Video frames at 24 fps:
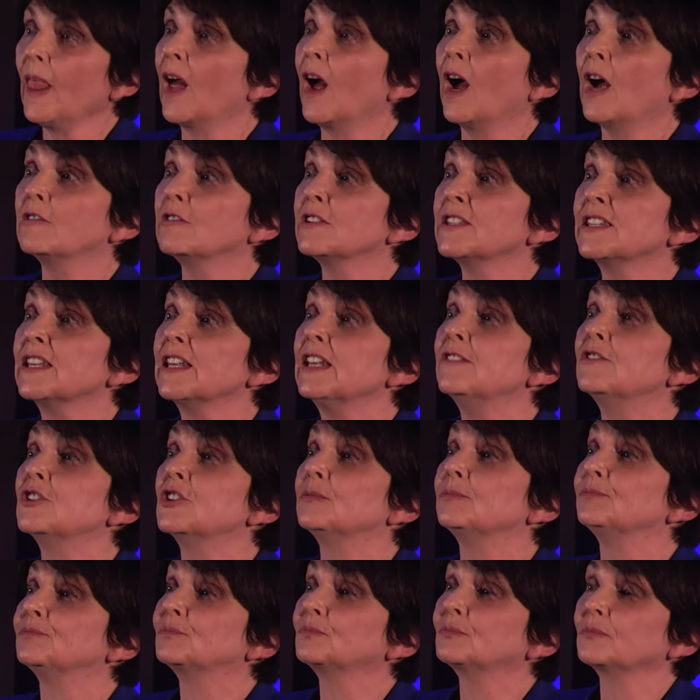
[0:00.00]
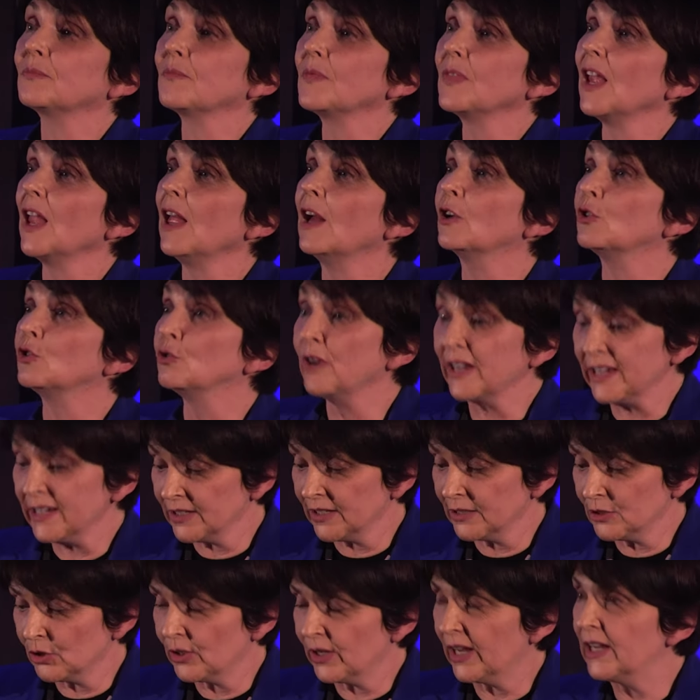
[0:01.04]
I received a great
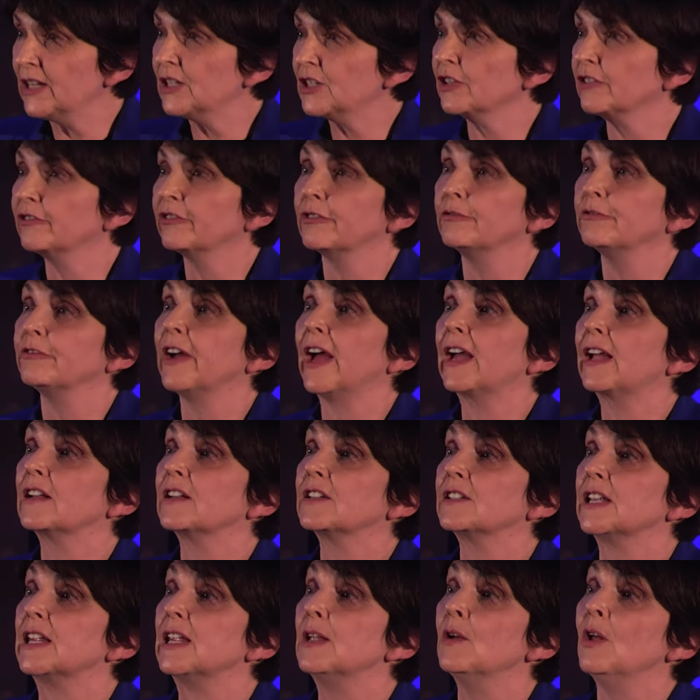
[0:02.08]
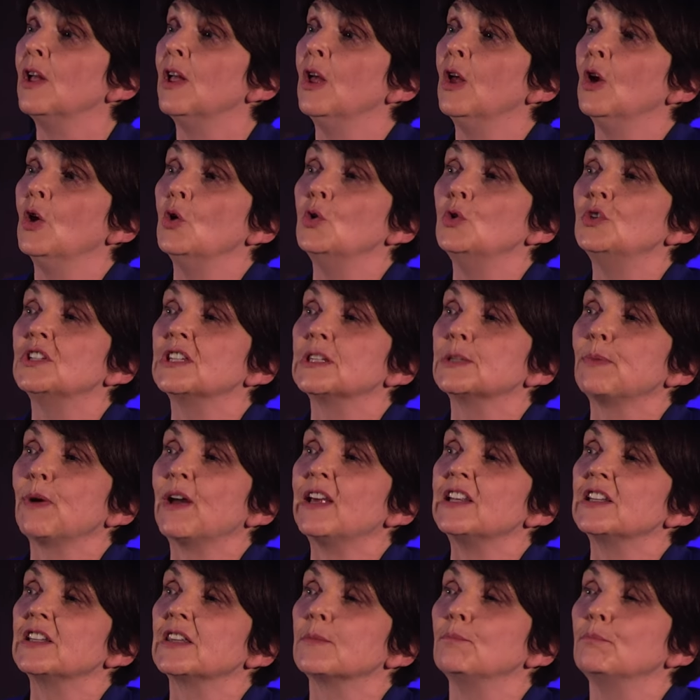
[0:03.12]
education from faculty who,
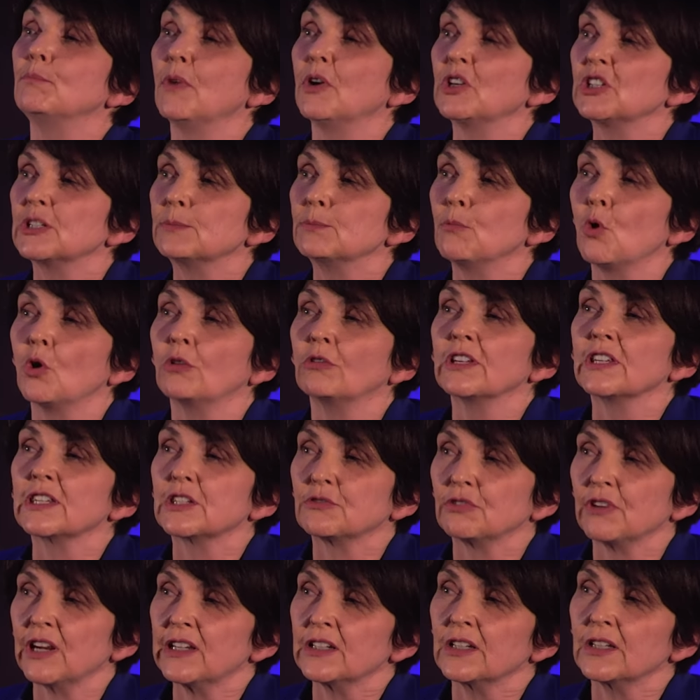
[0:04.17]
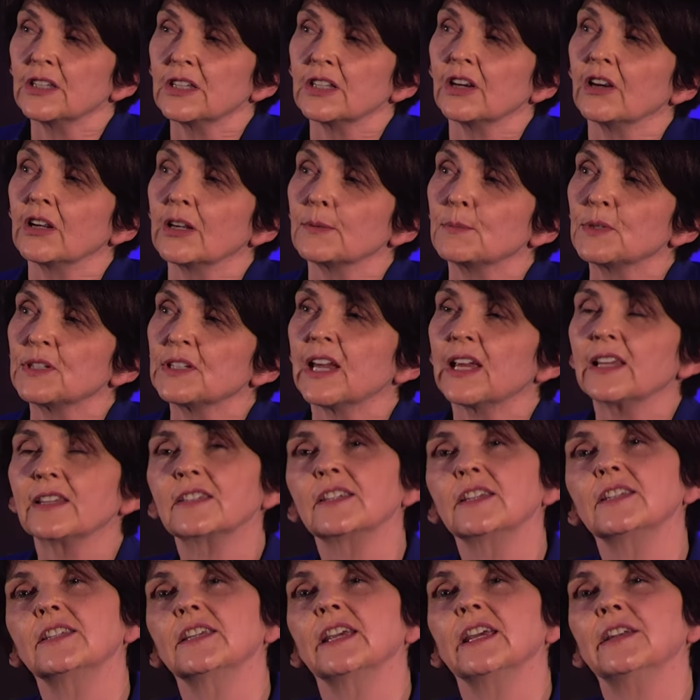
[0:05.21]
despite the much more restricted
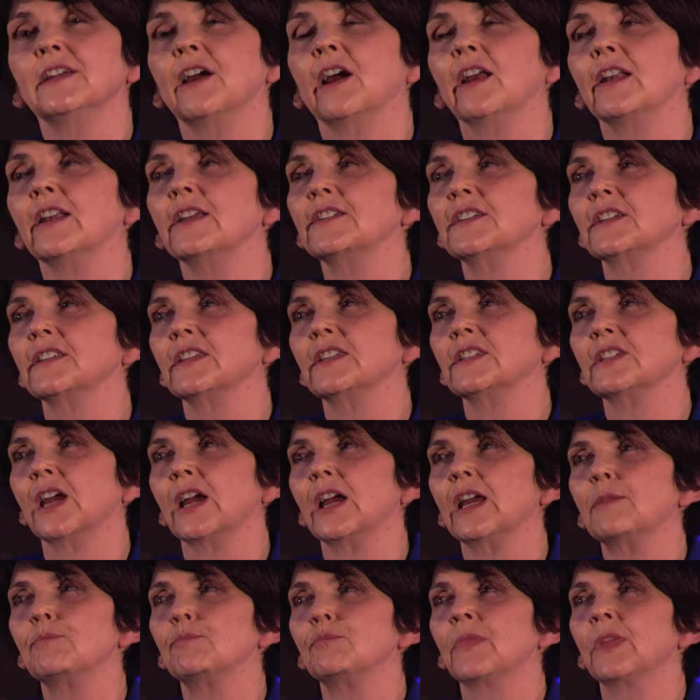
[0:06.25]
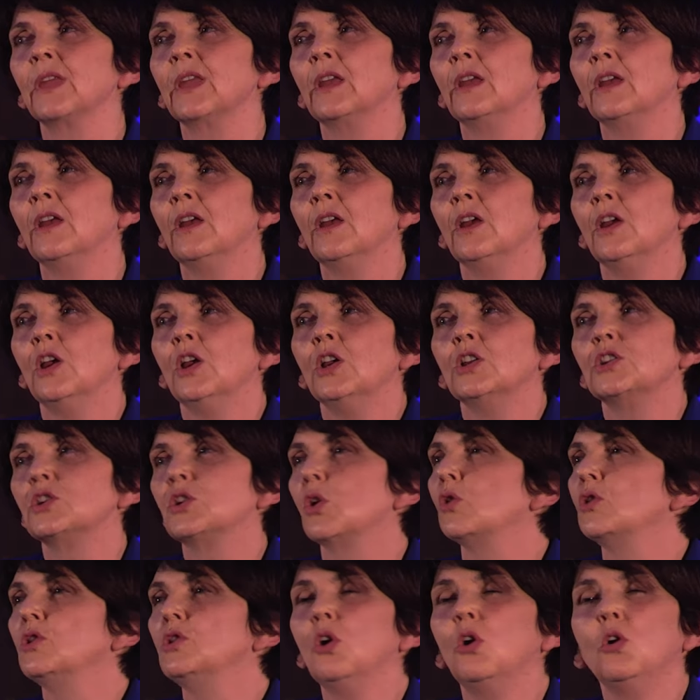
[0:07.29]
circumstances in Ireland at the time,
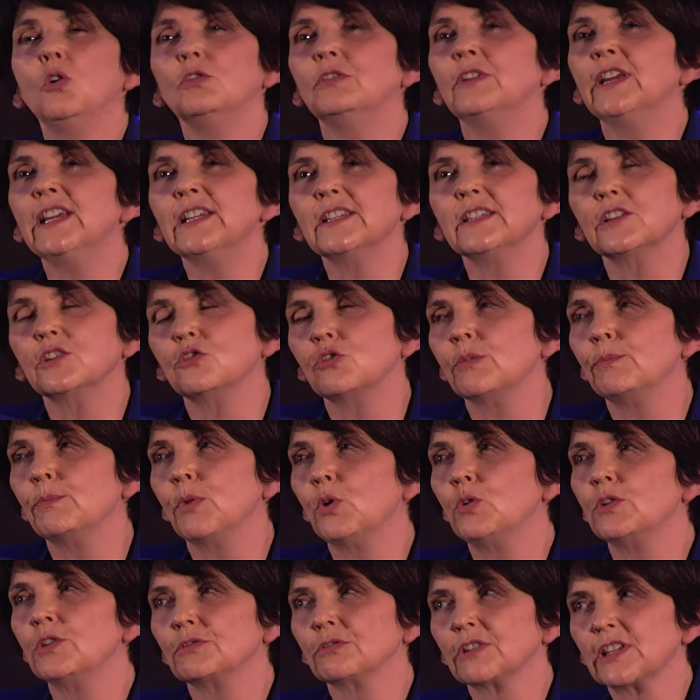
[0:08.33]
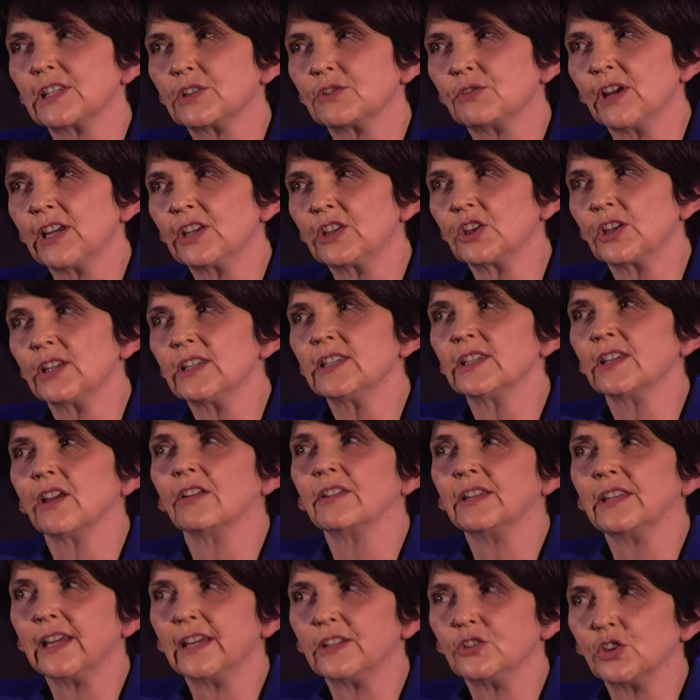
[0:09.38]
saw no reason to impose restrictions on
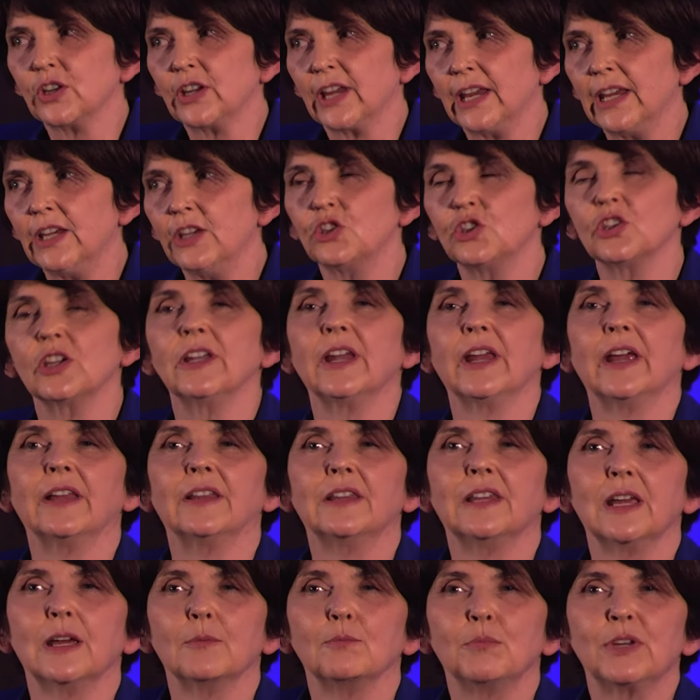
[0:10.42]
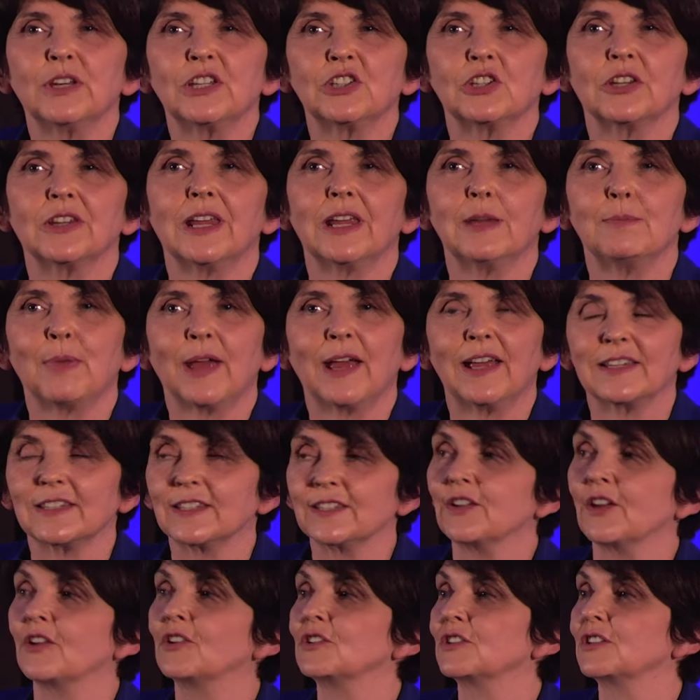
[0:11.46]
the education and the ambition they
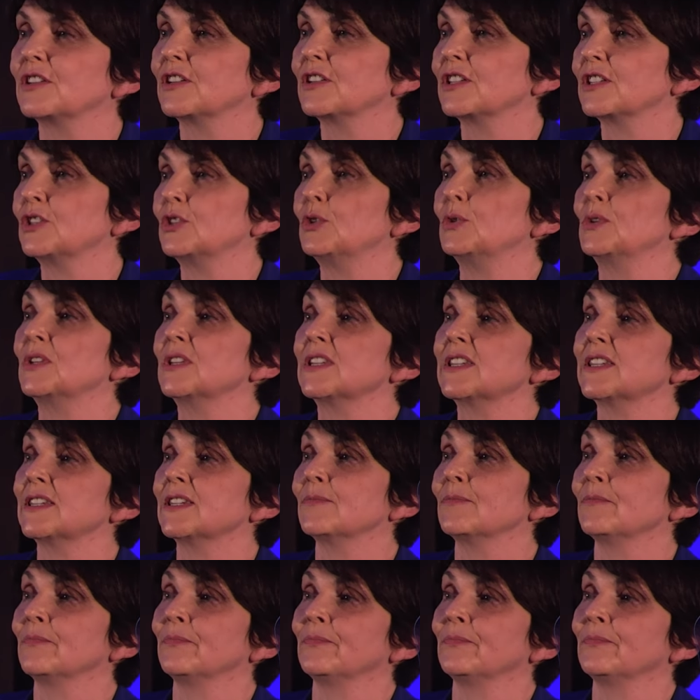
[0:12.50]
passed on to their students.